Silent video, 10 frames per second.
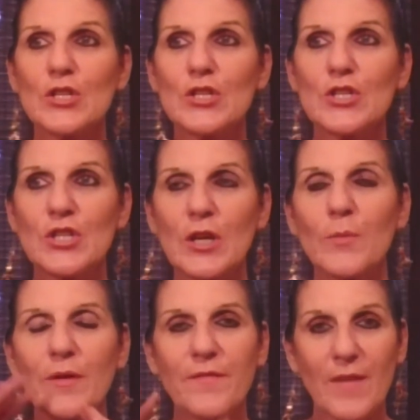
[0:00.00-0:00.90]
She
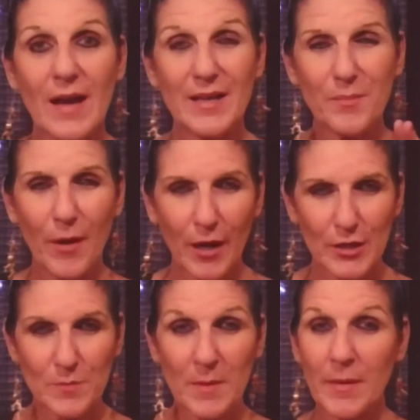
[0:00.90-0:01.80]
would find
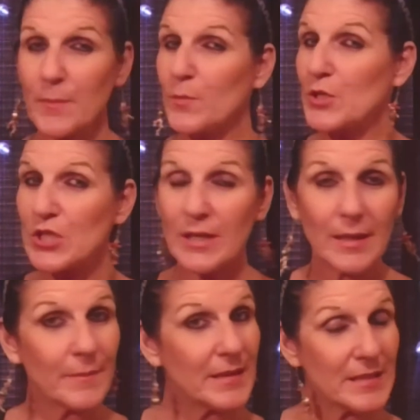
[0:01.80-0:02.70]
parchment paper, which she
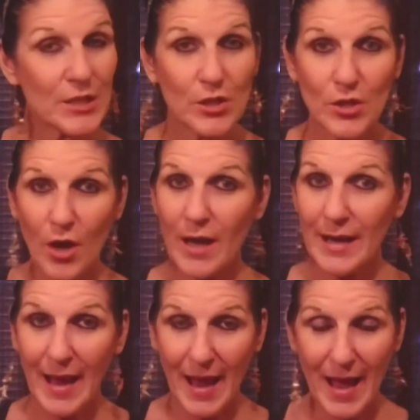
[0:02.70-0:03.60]
claimed they did not
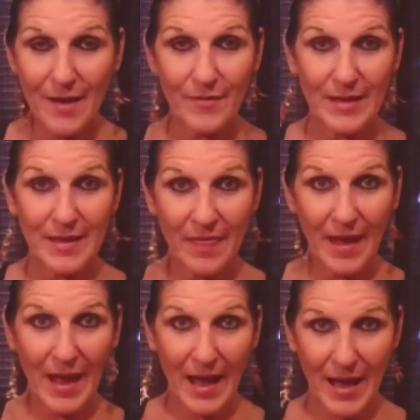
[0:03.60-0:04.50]
have in
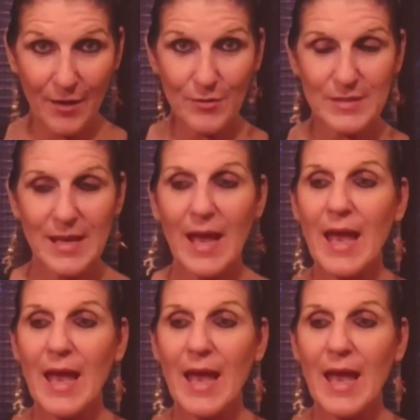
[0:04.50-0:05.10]
the house,